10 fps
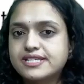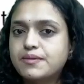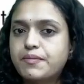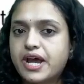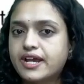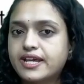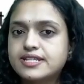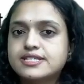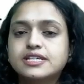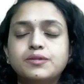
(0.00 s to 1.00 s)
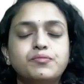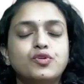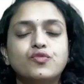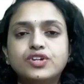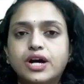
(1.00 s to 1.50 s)
the brackets,
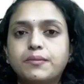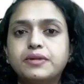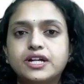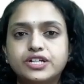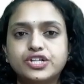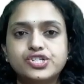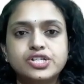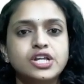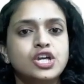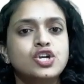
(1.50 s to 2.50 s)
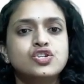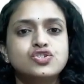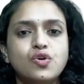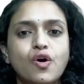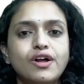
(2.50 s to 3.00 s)
improved gum condition. So
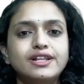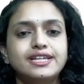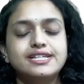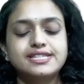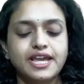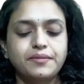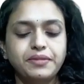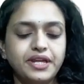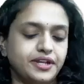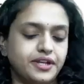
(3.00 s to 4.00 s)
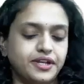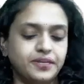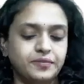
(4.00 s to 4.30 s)
all these can be done.